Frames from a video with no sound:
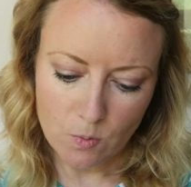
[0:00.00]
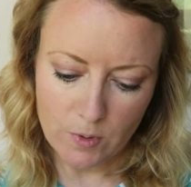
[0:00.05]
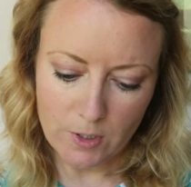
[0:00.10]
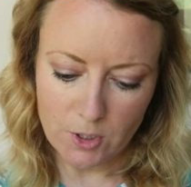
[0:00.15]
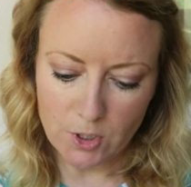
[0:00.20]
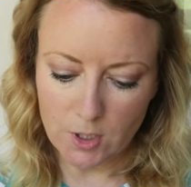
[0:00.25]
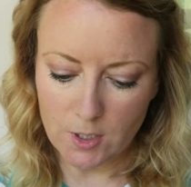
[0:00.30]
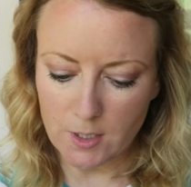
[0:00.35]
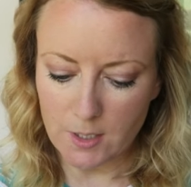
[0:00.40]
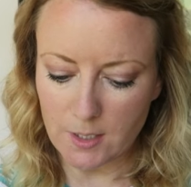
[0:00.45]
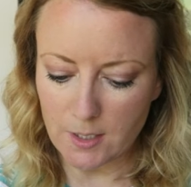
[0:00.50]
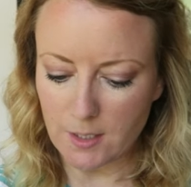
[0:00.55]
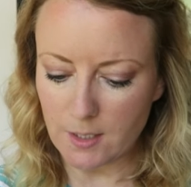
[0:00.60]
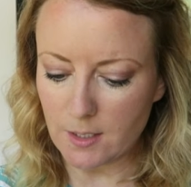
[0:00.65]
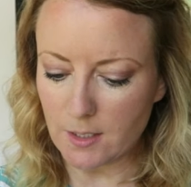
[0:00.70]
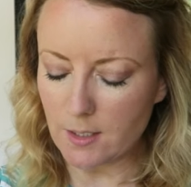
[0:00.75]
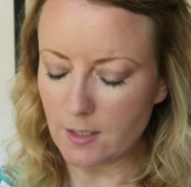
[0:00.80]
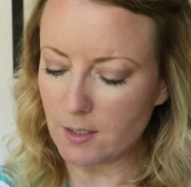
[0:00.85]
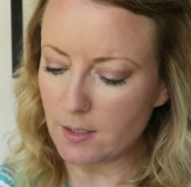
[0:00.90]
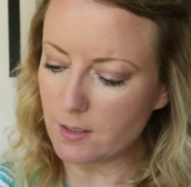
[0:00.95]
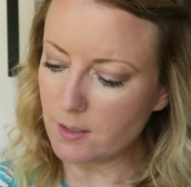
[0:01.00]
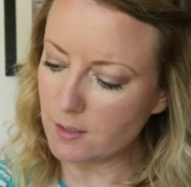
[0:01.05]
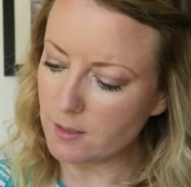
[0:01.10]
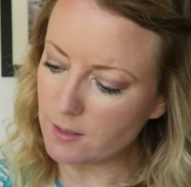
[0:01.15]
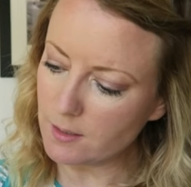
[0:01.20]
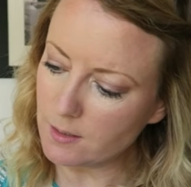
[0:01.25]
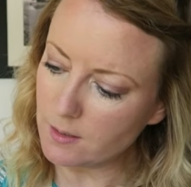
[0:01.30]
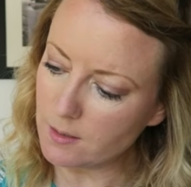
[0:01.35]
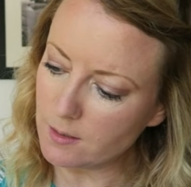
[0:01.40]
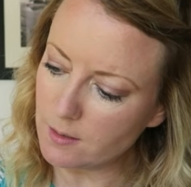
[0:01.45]
which
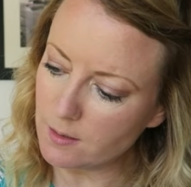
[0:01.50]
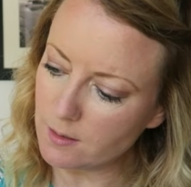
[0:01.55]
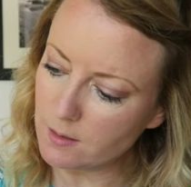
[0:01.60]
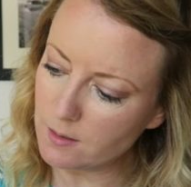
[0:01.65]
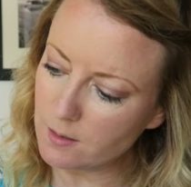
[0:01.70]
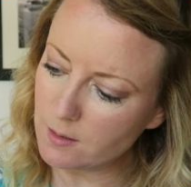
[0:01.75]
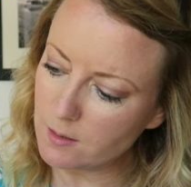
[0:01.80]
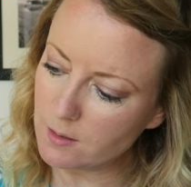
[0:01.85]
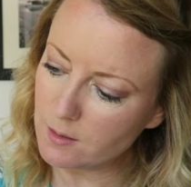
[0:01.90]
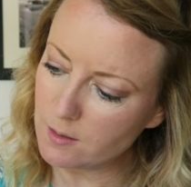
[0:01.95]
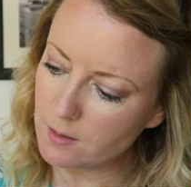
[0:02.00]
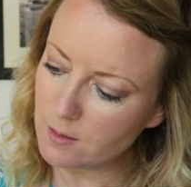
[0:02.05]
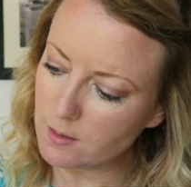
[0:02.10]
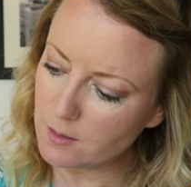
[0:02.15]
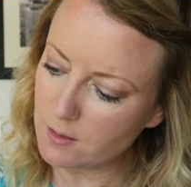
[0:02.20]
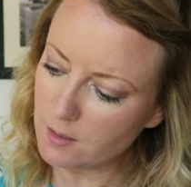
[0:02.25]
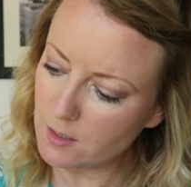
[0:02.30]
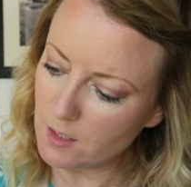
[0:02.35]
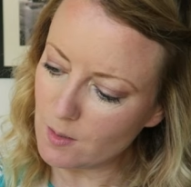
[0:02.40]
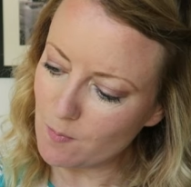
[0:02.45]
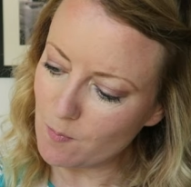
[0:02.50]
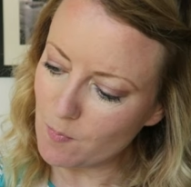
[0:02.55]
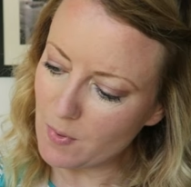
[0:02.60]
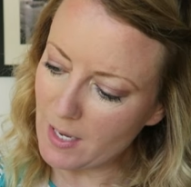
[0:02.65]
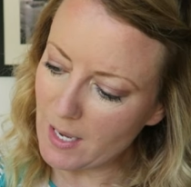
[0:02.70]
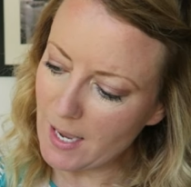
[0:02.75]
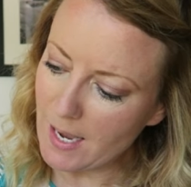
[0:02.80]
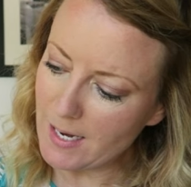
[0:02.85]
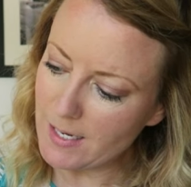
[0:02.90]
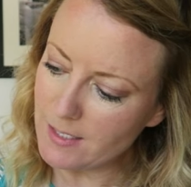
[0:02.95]
is
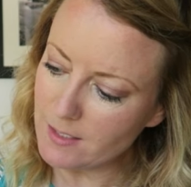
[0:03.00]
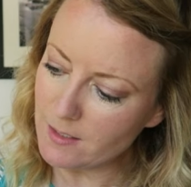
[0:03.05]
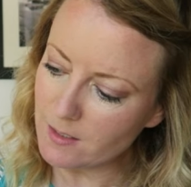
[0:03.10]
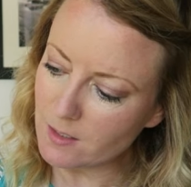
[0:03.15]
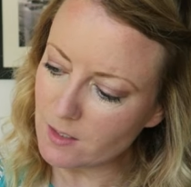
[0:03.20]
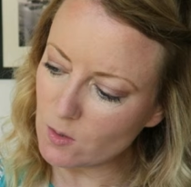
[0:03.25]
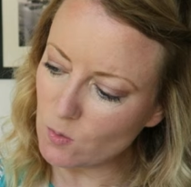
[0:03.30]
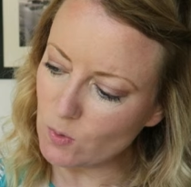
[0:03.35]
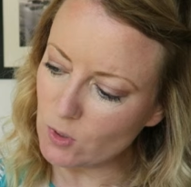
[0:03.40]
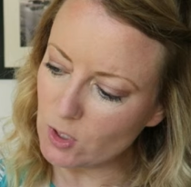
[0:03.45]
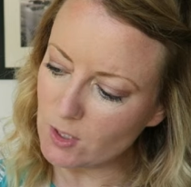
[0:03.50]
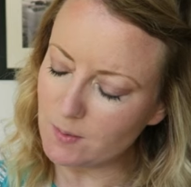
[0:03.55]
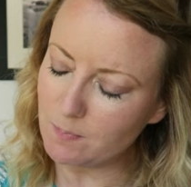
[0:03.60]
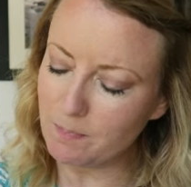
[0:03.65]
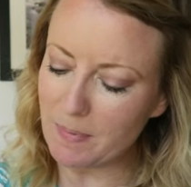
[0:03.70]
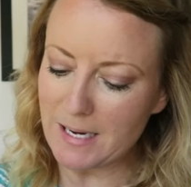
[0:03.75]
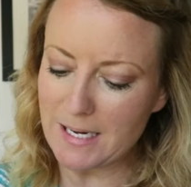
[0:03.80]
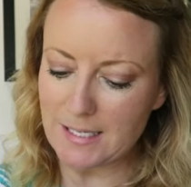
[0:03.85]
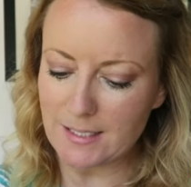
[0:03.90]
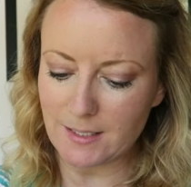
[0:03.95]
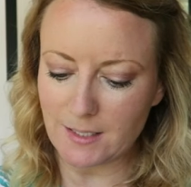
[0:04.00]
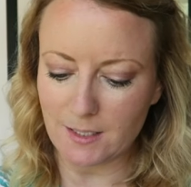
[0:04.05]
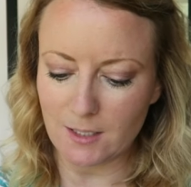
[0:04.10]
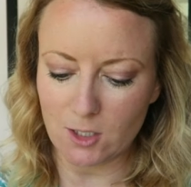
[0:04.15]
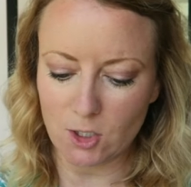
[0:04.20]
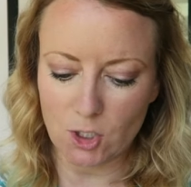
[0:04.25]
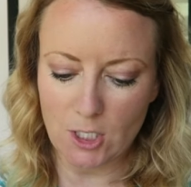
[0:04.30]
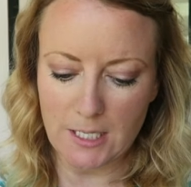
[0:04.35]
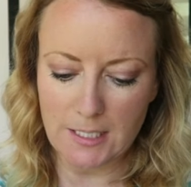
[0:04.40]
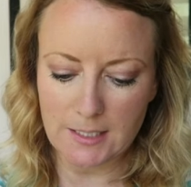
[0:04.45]
number eight, which is Baked
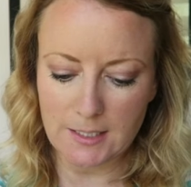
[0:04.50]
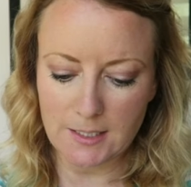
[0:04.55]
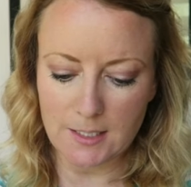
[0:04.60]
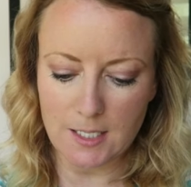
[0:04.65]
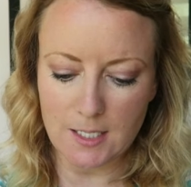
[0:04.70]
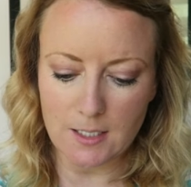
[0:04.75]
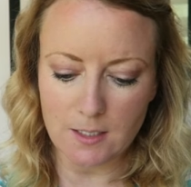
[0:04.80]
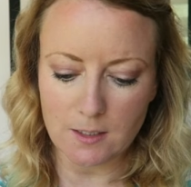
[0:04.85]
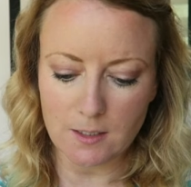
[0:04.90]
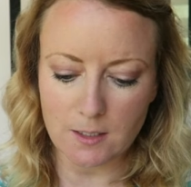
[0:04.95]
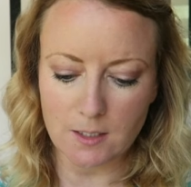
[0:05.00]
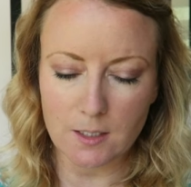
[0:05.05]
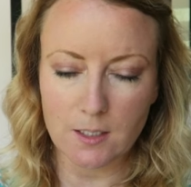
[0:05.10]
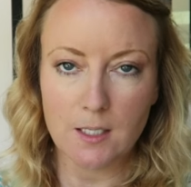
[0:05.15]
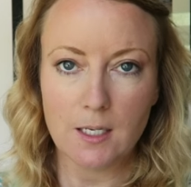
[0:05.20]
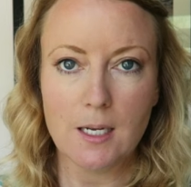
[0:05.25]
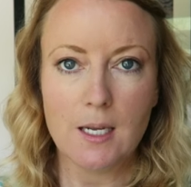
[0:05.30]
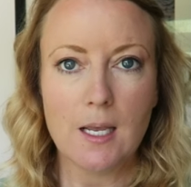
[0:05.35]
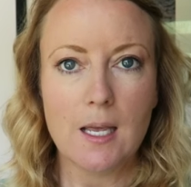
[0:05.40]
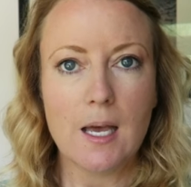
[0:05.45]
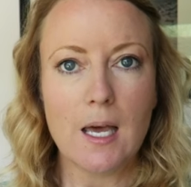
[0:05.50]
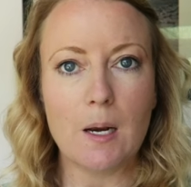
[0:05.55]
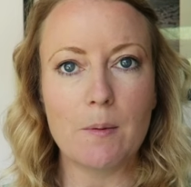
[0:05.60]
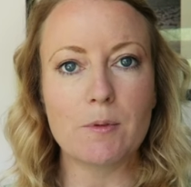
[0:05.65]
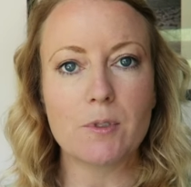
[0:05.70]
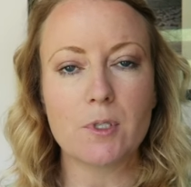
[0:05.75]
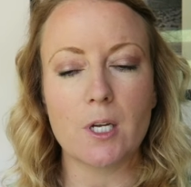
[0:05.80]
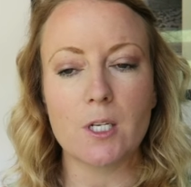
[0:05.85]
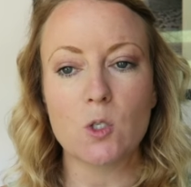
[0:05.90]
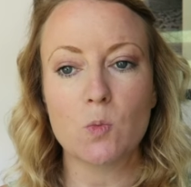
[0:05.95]
Chestnut.
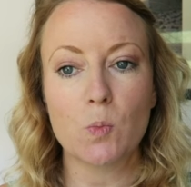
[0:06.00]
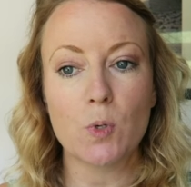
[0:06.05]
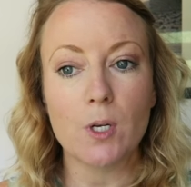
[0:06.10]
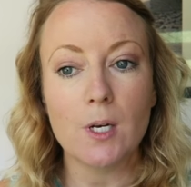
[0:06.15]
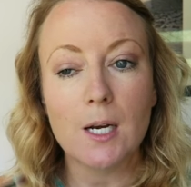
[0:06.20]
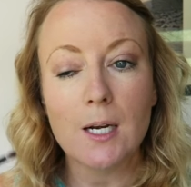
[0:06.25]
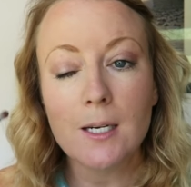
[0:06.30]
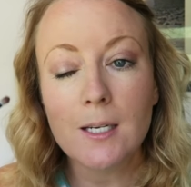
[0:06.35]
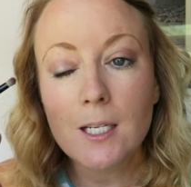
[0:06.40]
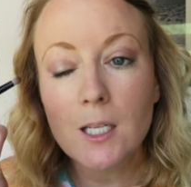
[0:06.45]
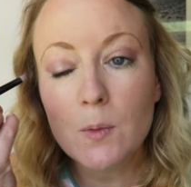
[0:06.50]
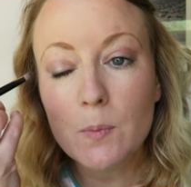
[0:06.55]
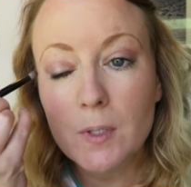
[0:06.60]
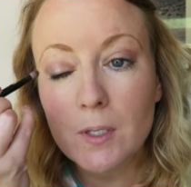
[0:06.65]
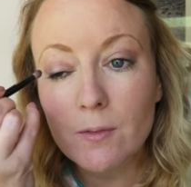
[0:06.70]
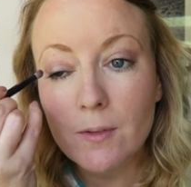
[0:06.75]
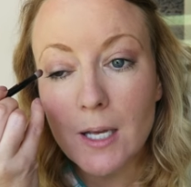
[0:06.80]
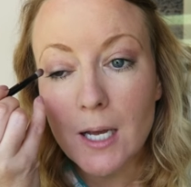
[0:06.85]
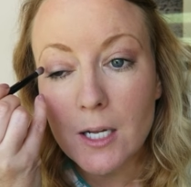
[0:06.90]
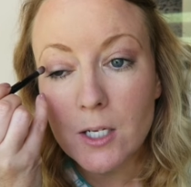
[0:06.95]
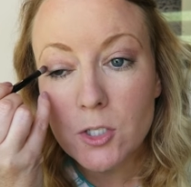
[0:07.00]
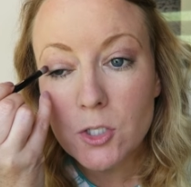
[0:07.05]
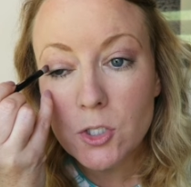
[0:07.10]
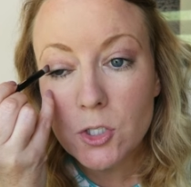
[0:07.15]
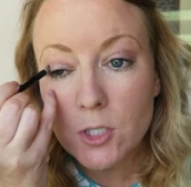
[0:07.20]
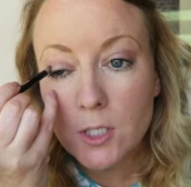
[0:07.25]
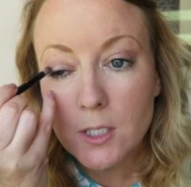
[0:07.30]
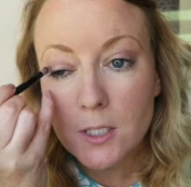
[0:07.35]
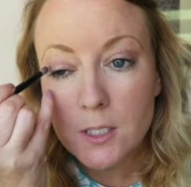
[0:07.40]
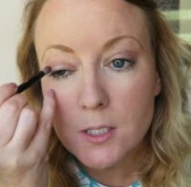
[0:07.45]
I'm just going to put a little bit of that
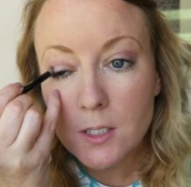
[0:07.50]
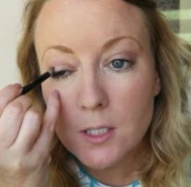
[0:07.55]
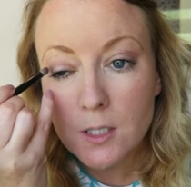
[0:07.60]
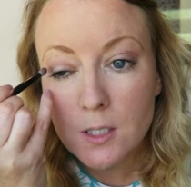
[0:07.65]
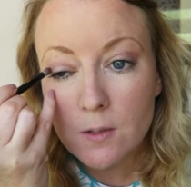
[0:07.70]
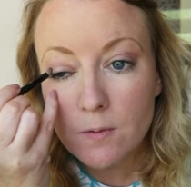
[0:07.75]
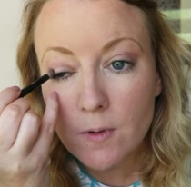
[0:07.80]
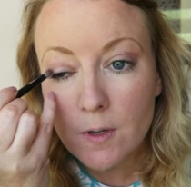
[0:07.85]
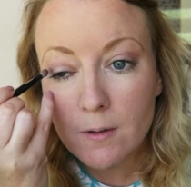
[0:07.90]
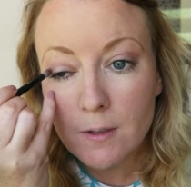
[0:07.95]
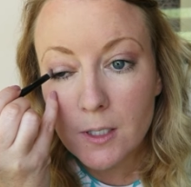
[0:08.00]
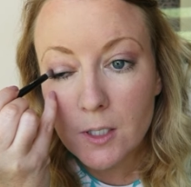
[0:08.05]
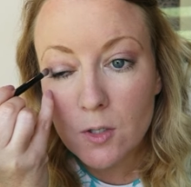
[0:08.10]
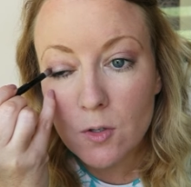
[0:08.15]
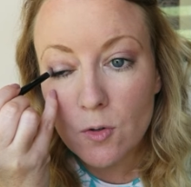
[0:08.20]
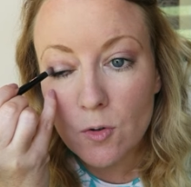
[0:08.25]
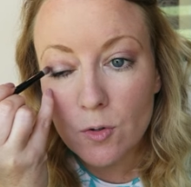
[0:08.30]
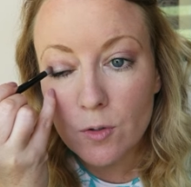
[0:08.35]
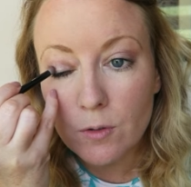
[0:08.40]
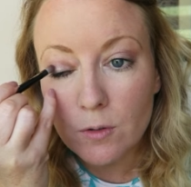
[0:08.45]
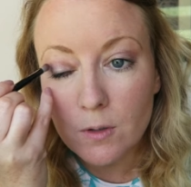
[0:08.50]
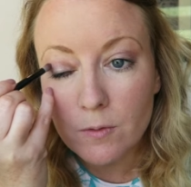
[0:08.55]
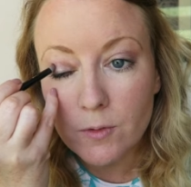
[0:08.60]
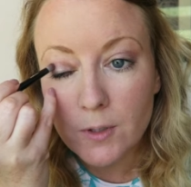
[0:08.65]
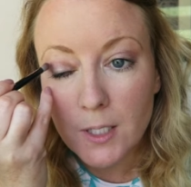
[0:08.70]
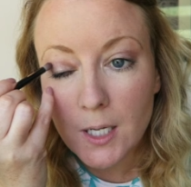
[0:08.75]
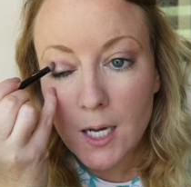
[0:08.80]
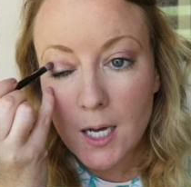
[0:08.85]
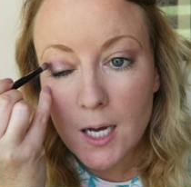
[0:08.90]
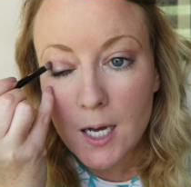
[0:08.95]
just in the very corner
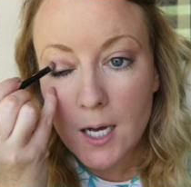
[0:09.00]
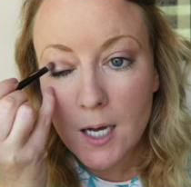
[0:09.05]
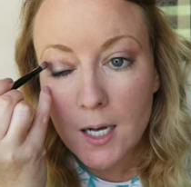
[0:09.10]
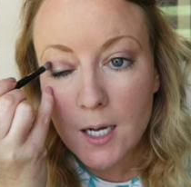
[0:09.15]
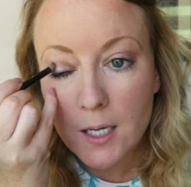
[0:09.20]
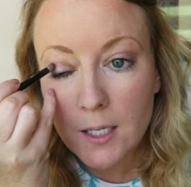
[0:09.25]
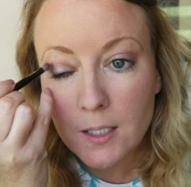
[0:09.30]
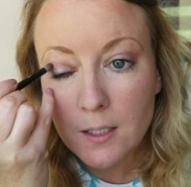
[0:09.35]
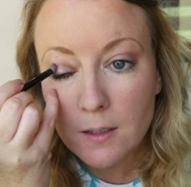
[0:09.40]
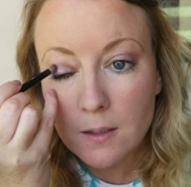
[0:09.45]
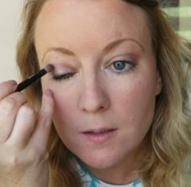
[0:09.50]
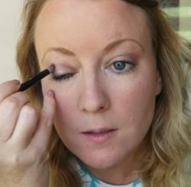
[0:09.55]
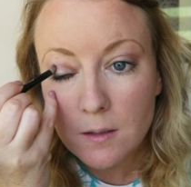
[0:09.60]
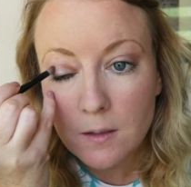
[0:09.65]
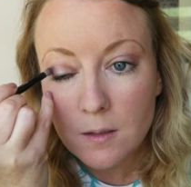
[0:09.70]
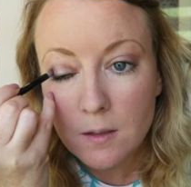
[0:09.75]
of the eye.